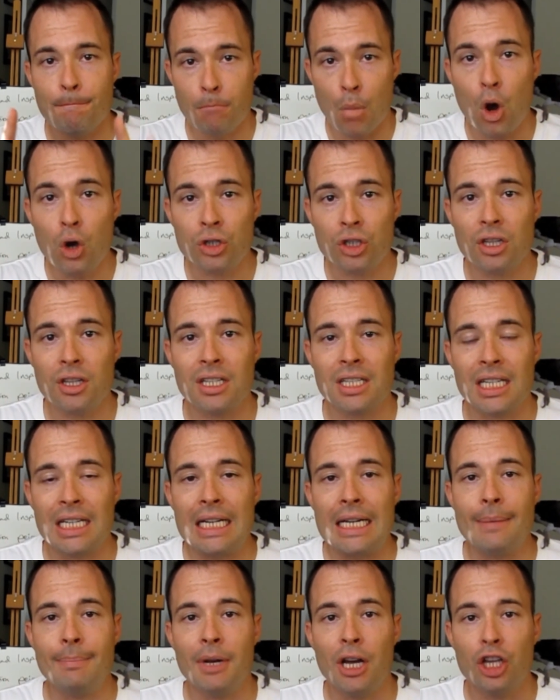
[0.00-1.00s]
Most of the
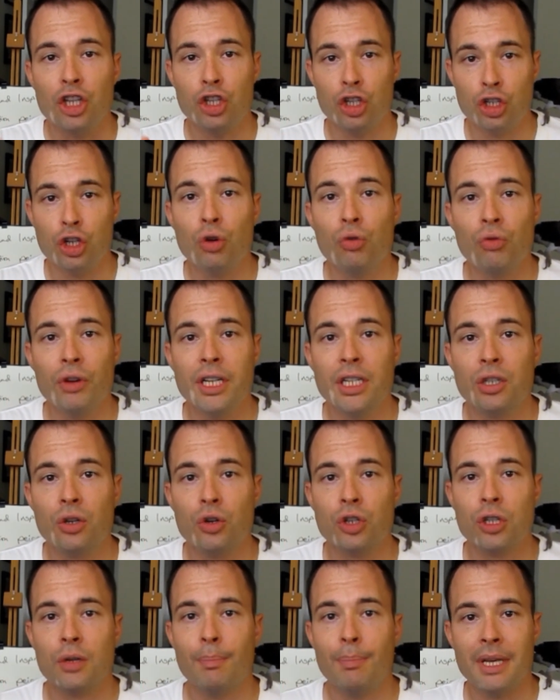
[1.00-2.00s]
time, you do
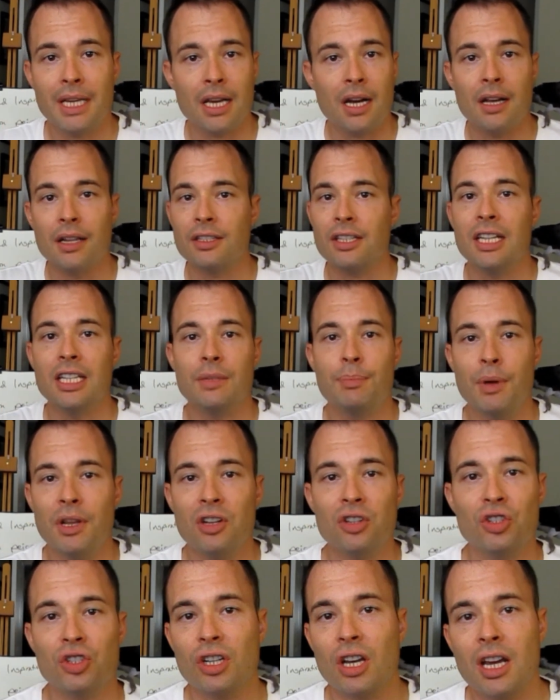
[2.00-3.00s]
research because it's
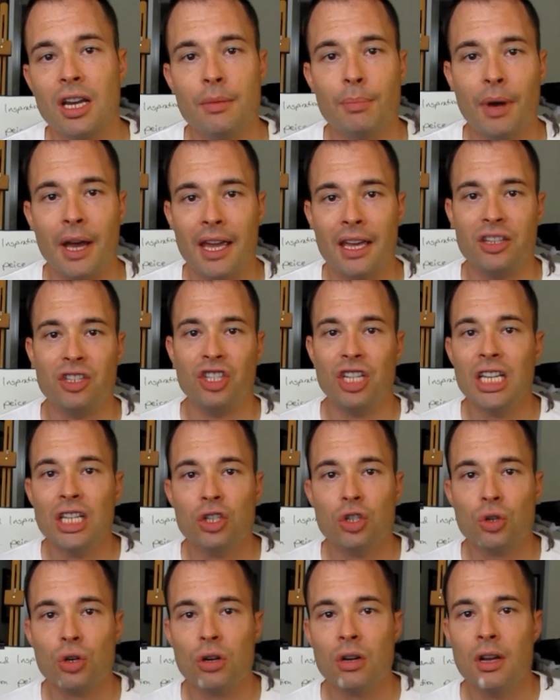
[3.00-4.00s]
been assigned by a
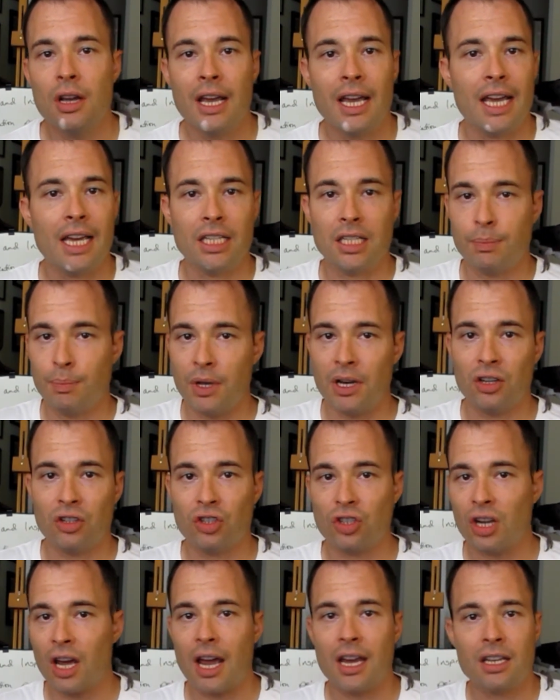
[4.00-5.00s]
teacher, it's been
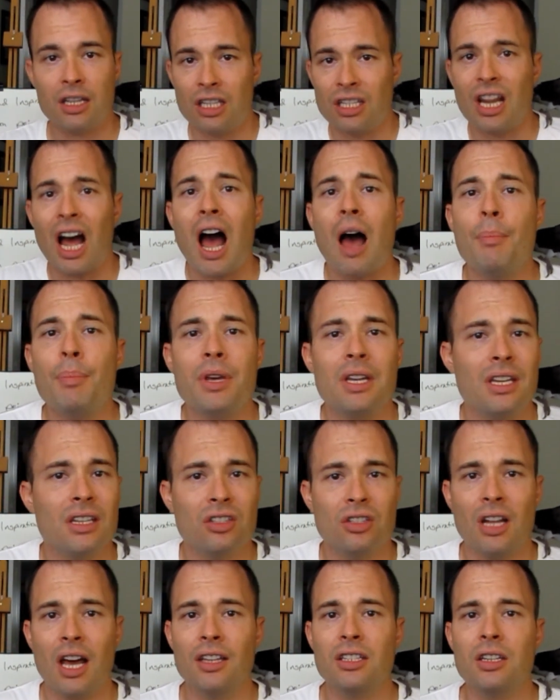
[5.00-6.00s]
assigned, the topic
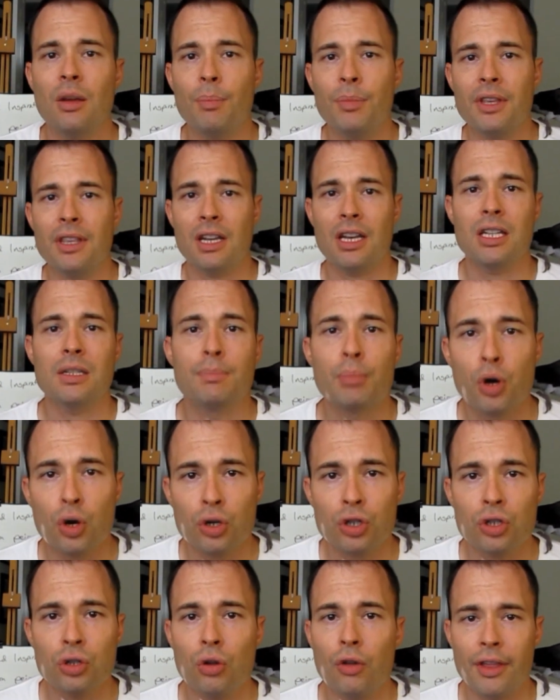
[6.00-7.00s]
is not something that is
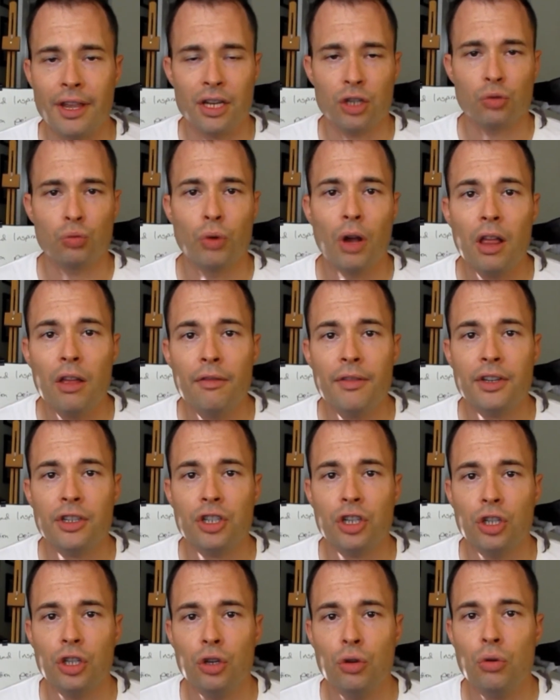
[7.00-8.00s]
personal, that is
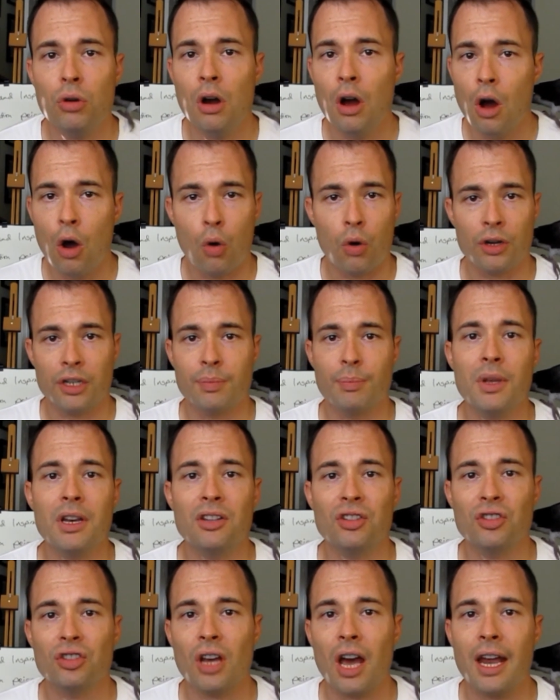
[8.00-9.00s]
relevant to you, or it's
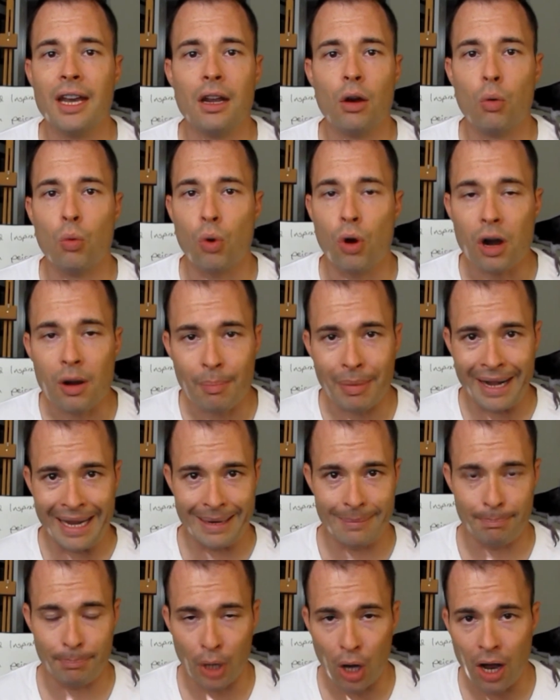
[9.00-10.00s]
been assigned at work
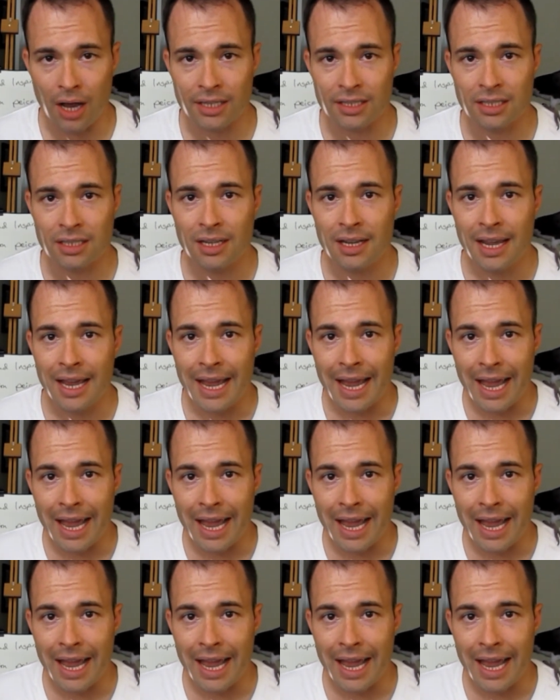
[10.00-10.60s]
by a boss,